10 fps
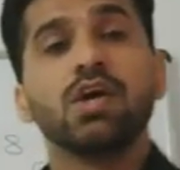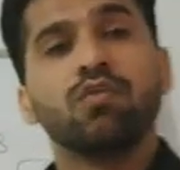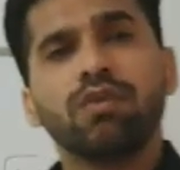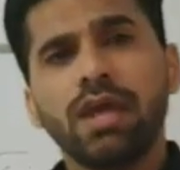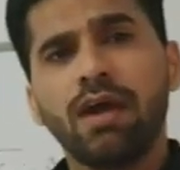
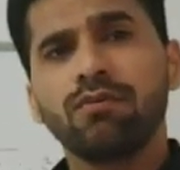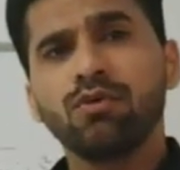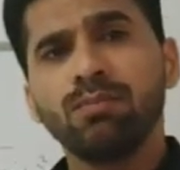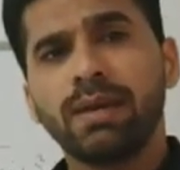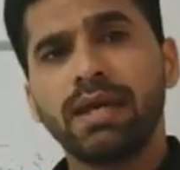We have
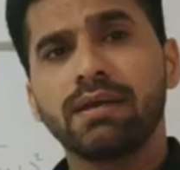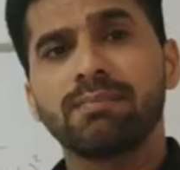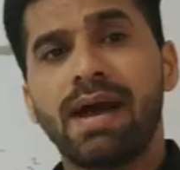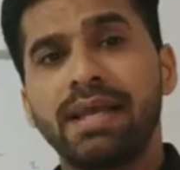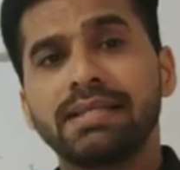to make
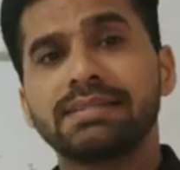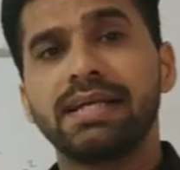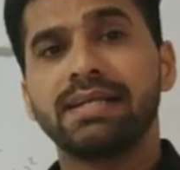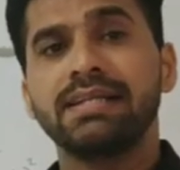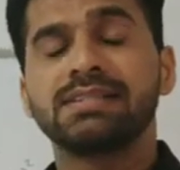minus
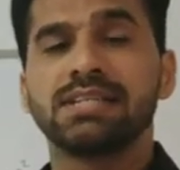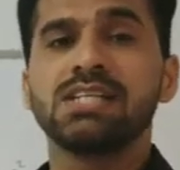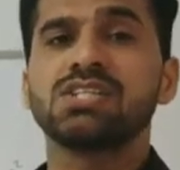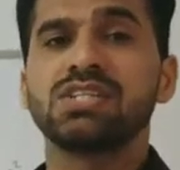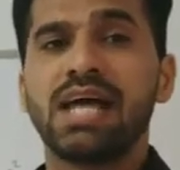18
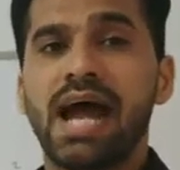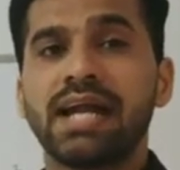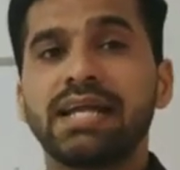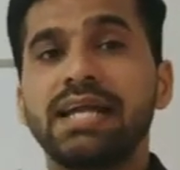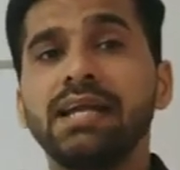such
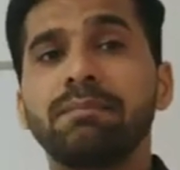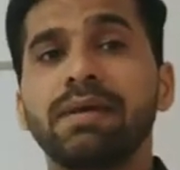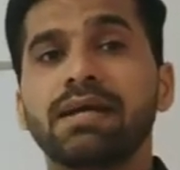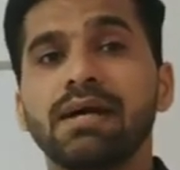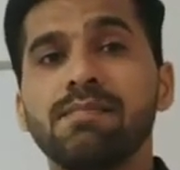that it
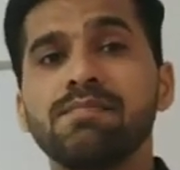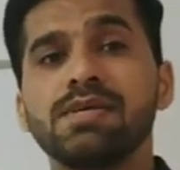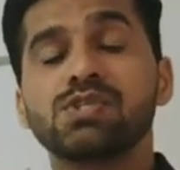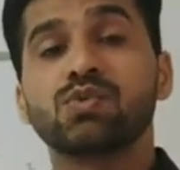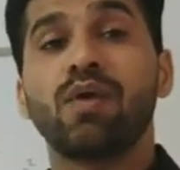
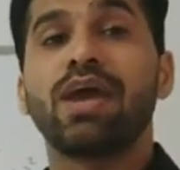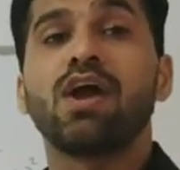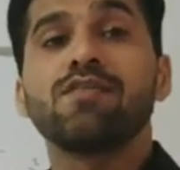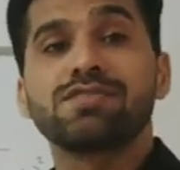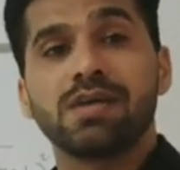becomes square
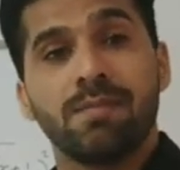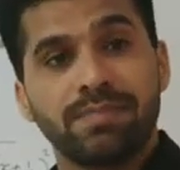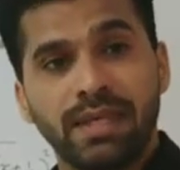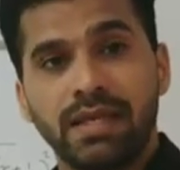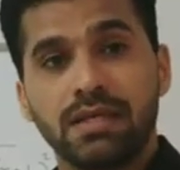of
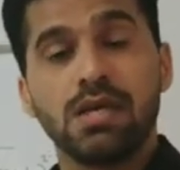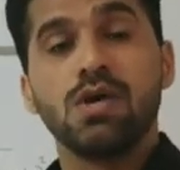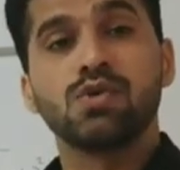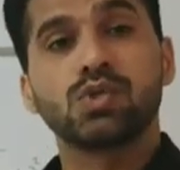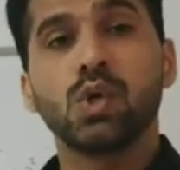something.
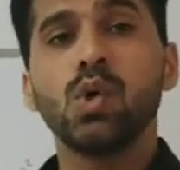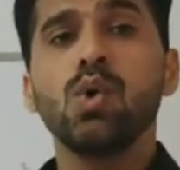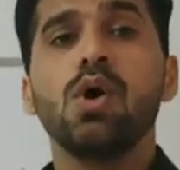So